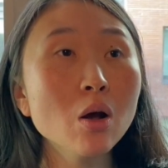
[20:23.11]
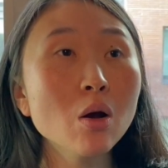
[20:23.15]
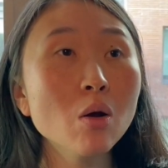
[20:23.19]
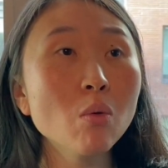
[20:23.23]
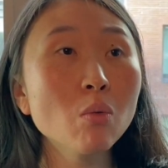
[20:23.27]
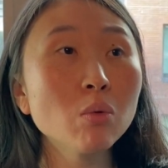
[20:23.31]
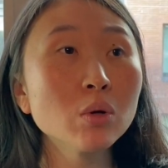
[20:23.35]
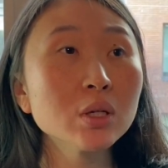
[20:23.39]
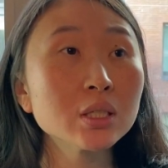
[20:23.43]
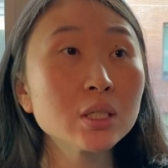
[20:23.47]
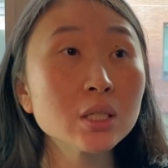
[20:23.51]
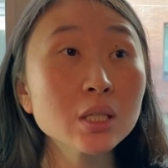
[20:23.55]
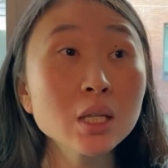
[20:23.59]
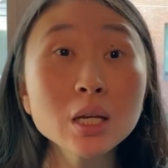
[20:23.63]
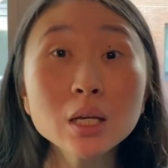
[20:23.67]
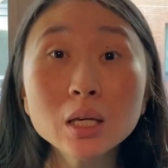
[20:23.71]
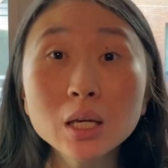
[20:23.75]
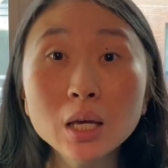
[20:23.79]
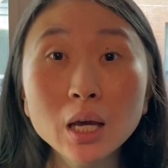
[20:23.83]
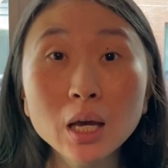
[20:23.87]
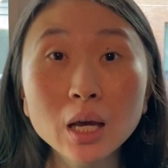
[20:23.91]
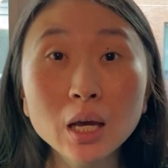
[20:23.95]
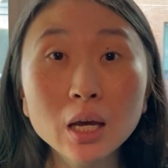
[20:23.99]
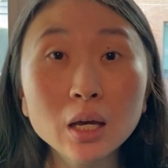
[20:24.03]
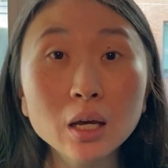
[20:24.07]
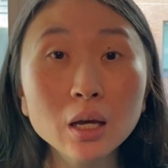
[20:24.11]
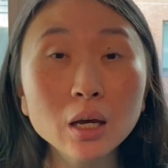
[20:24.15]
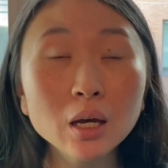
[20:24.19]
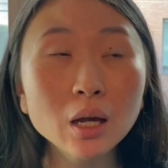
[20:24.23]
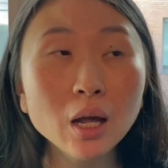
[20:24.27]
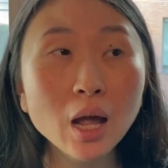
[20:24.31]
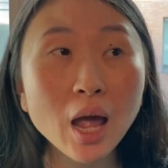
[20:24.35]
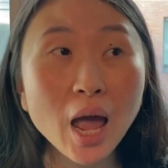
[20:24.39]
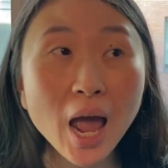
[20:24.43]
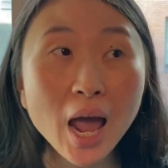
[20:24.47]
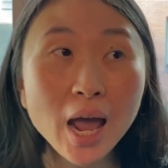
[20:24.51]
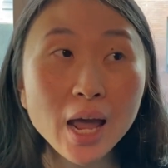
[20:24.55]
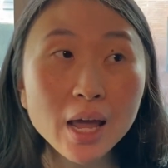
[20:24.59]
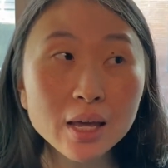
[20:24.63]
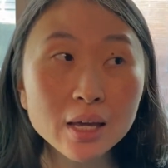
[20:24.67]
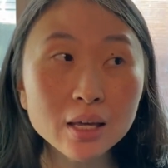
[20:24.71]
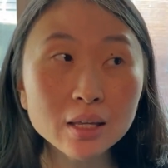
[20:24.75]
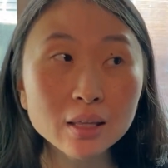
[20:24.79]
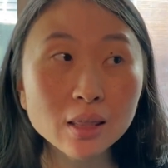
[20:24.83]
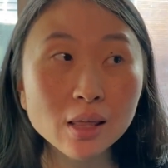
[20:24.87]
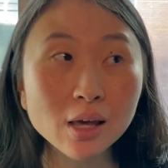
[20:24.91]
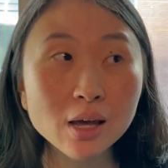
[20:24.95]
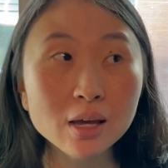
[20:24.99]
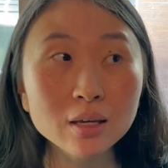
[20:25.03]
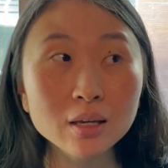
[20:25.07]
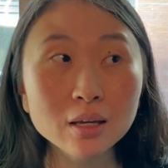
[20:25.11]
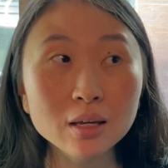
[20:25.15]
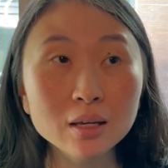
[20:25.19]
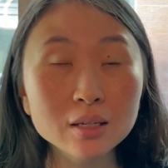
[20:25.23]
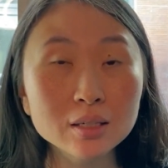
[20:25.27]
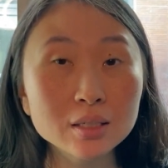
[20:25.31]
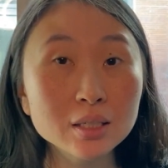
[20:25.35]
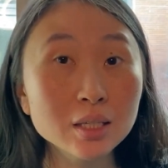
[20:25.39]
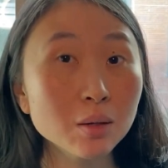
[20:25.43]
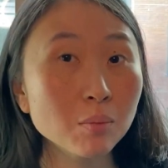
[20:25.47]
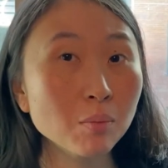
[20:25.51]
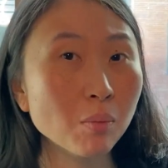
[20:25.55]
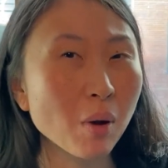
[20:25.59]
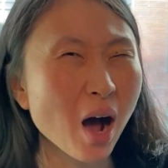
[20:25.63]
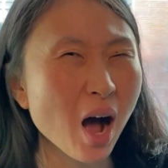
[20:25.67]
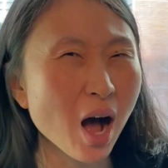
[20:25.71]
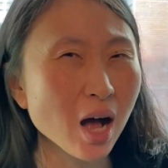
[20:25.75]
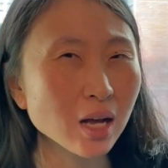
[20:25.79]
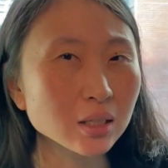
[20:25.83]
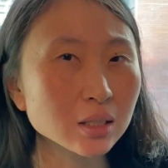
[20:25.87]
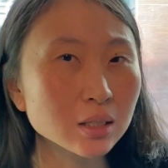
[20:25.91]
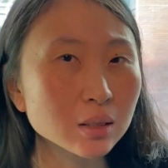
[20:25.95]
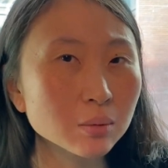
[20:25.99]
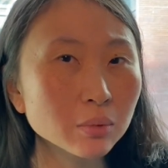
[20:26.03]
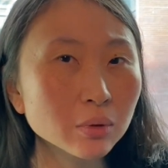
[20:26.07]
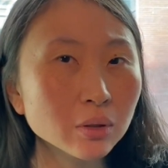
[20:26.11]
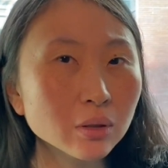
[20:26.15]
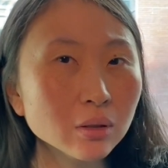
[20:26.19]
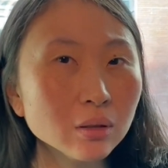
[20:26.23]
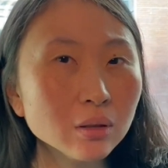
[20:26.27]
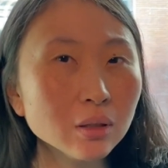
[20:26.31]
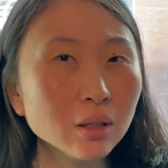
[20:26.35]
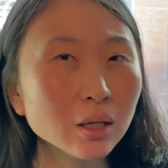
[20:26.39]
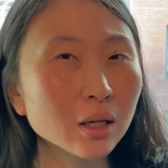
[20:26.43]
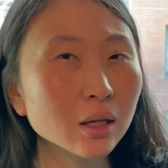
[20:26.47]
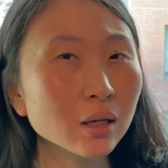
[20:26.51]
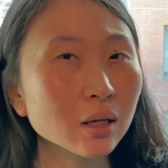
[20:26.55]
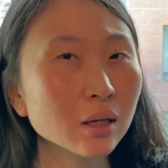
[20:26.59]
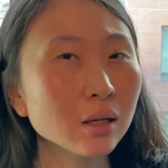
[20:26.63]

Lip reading: was thinking, hey, is it possible?